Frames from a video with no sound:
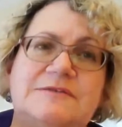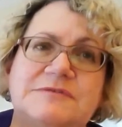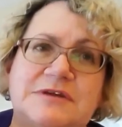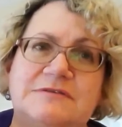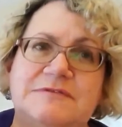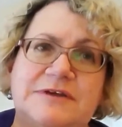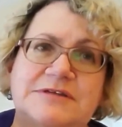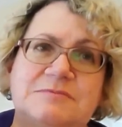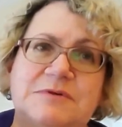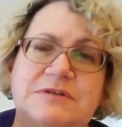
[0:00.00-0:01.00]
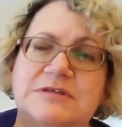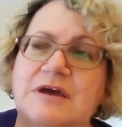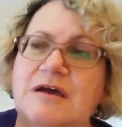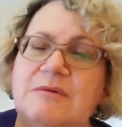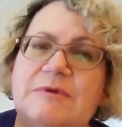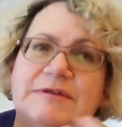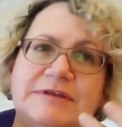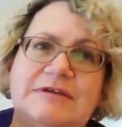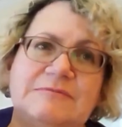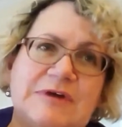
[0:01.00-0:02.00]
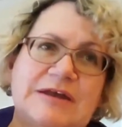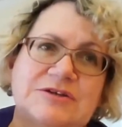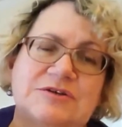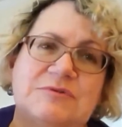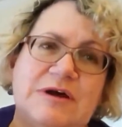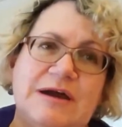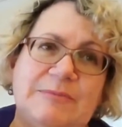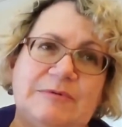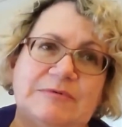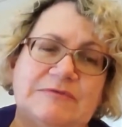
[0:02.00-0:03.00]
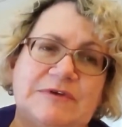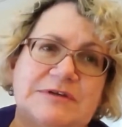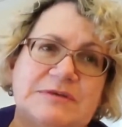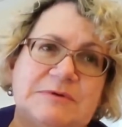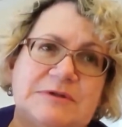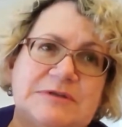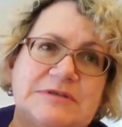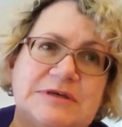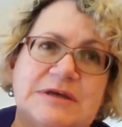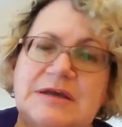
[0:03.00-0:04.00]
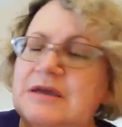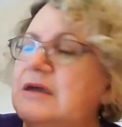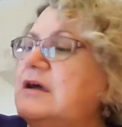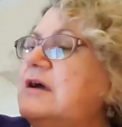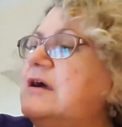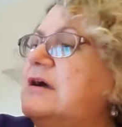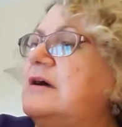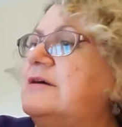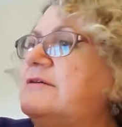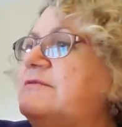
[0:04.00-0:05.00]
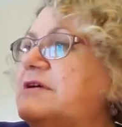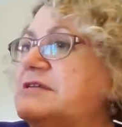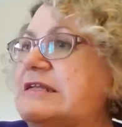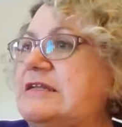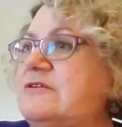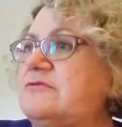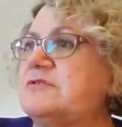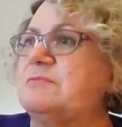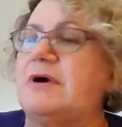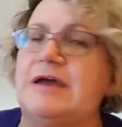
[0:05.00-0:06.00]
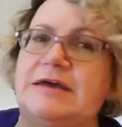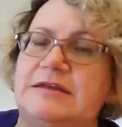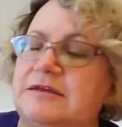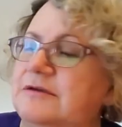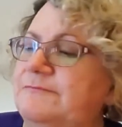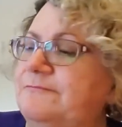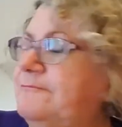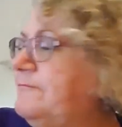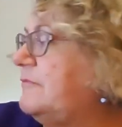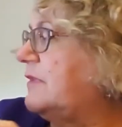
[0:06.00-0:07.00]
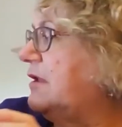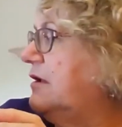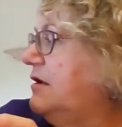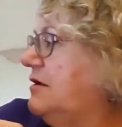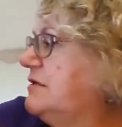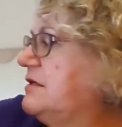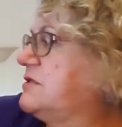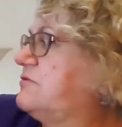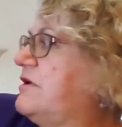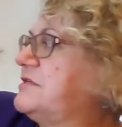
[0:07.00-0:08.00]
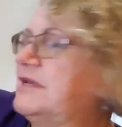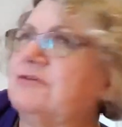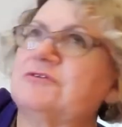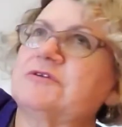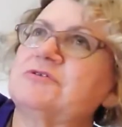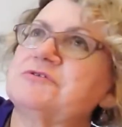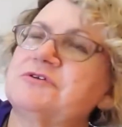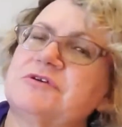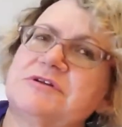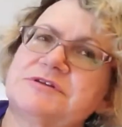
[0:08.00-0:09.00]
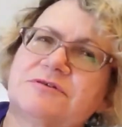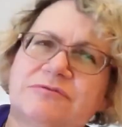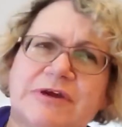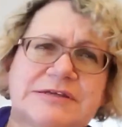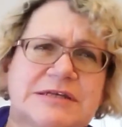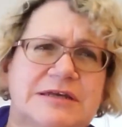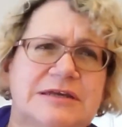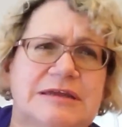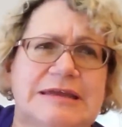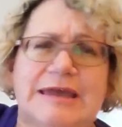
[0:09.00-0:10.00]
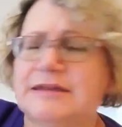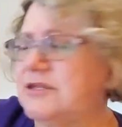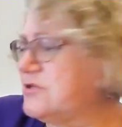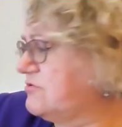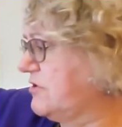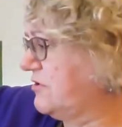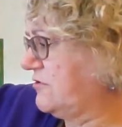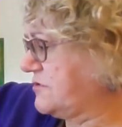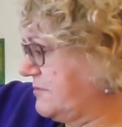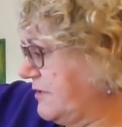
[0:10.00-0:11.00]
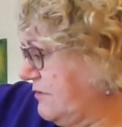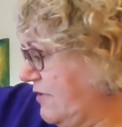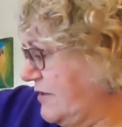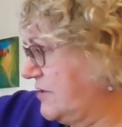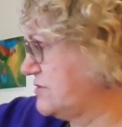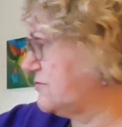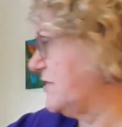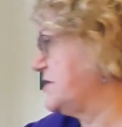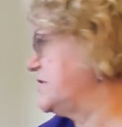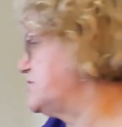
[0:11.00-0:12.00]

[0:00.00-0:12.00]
I've done the flexi pins. But I think I'm actually quite happy with the flexi pins, flexi needles by Addi. That's a crazy, or they're also known as a crazy Addi trio or something, or Addi crazy